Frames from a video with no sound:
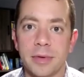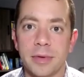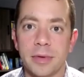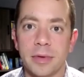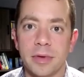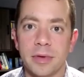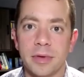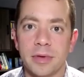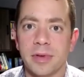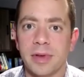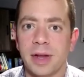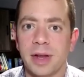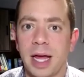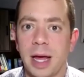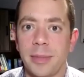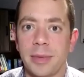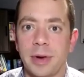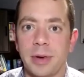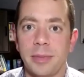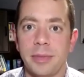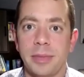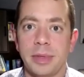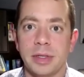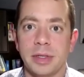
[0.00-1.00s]
This can happen
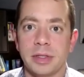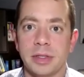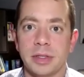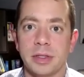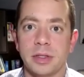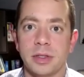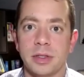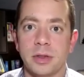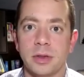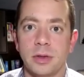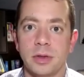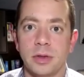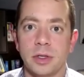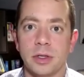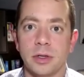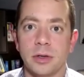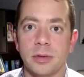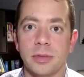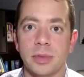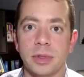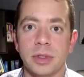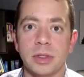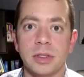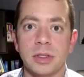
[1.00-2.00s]
in business too. You're a
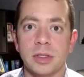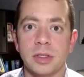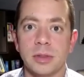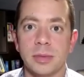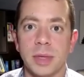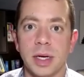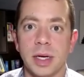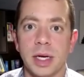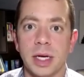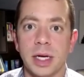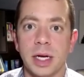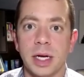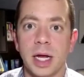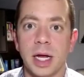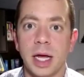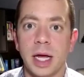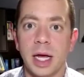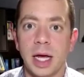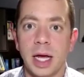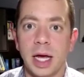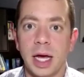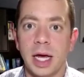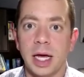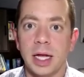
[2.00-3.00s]
businessman
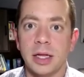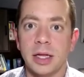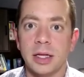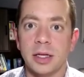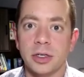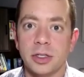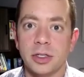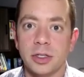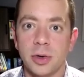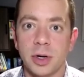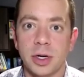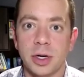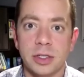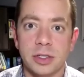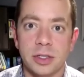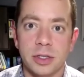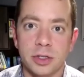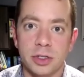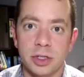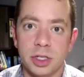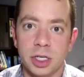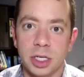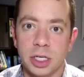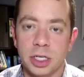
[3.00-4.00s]
and their trends are
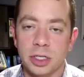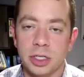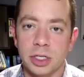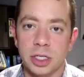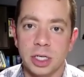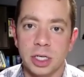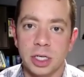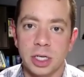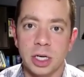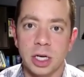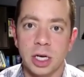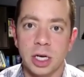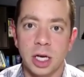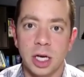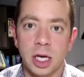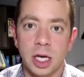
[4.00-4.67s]
changing,